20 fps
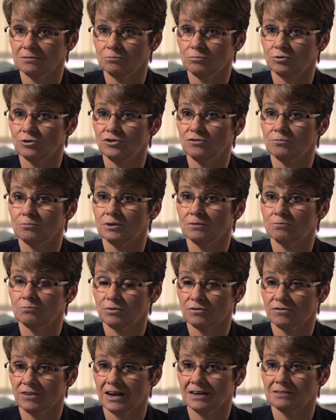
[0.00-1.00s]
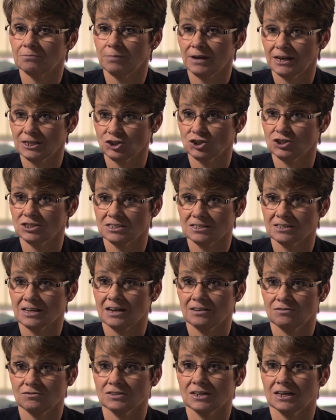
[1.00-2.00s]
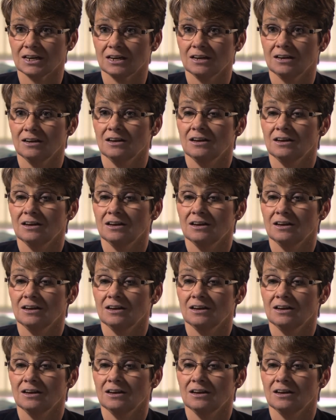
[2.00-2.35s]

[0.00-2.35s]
improvement, provide patient safety